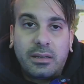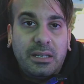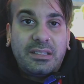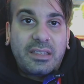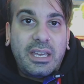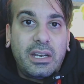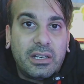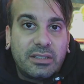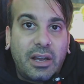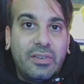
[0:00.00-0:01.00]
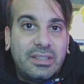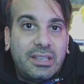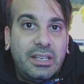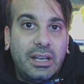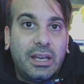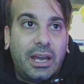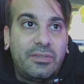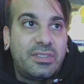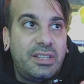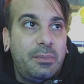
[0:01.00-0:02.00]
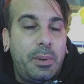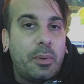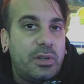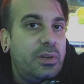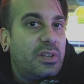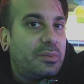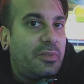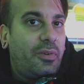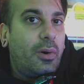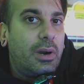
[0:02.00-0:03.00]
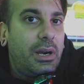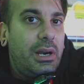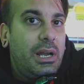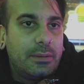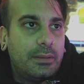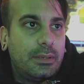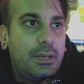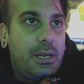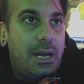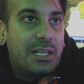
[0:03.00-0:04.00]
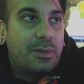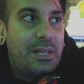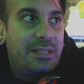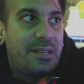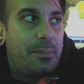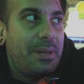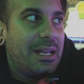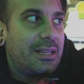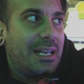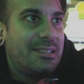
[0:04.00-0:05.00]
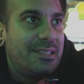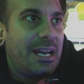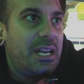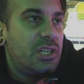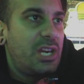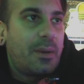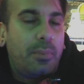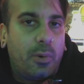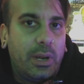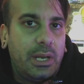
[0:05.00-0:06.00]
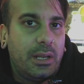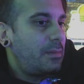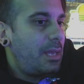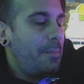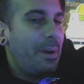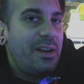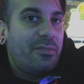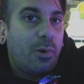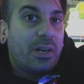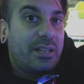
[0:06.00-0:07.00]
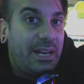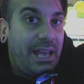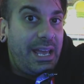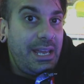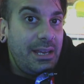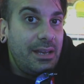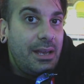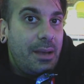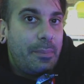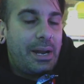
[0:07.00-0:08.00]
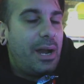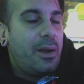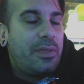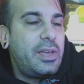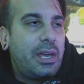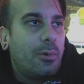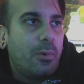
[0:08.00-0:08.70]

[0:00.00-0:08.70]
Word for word: these theaters obviously have seen people do this before. That's why they set up that, that second checkpoint. It might have worked today, but I don't think it